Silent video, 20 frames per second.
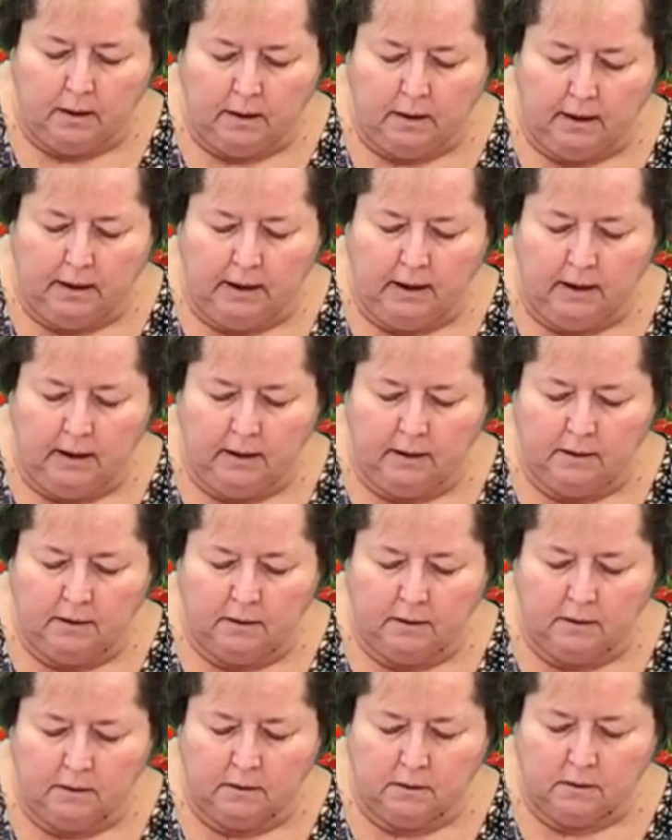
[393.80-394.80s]
And
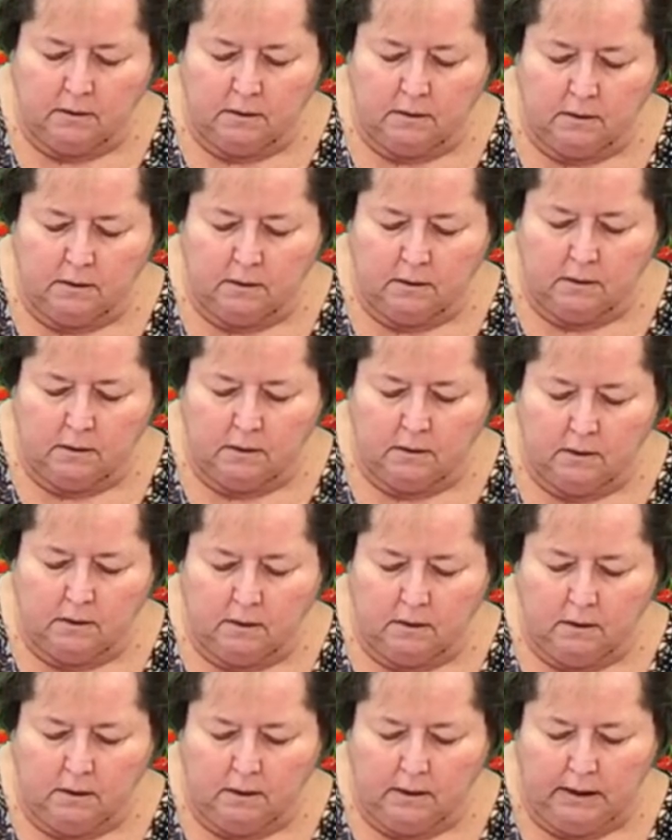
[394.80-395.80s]

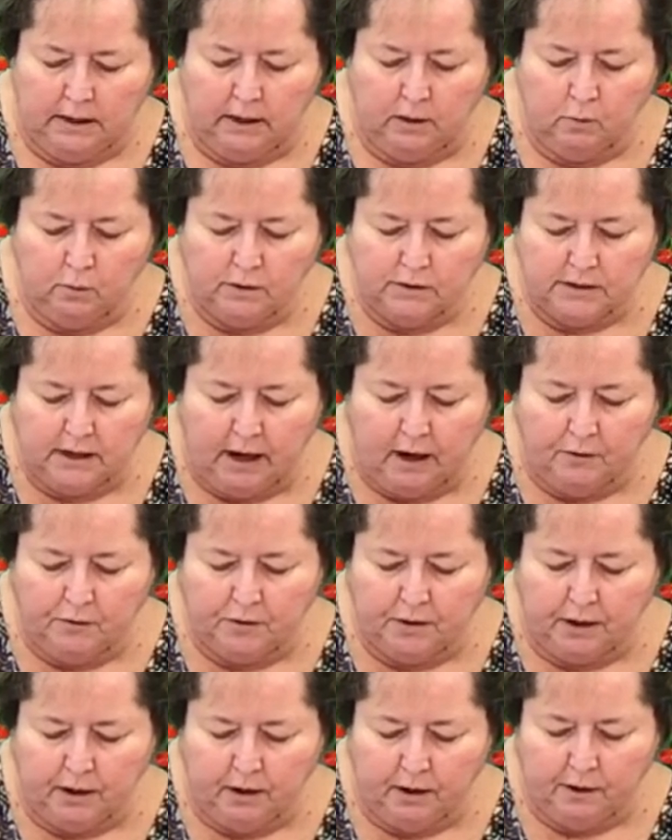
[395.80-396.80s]
he was out
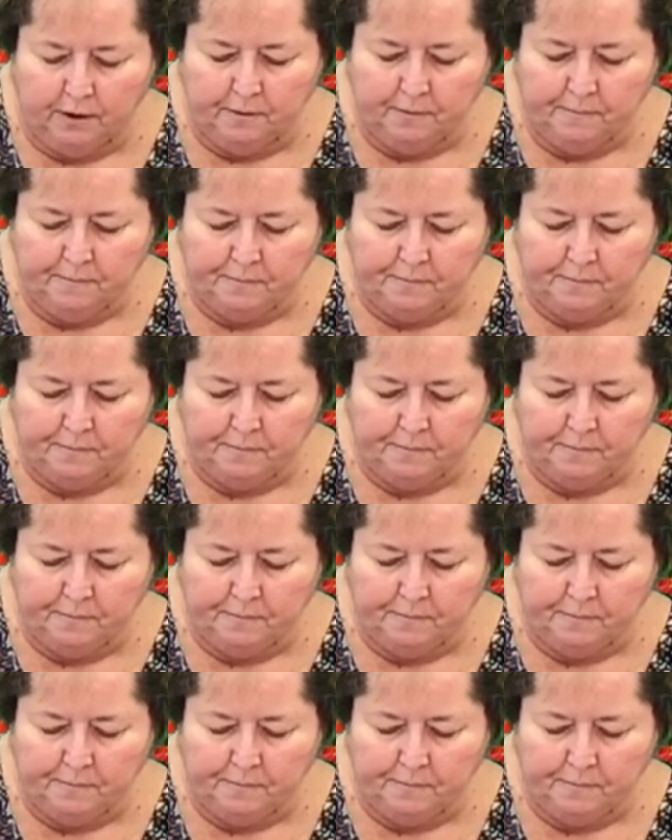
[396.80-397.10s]
there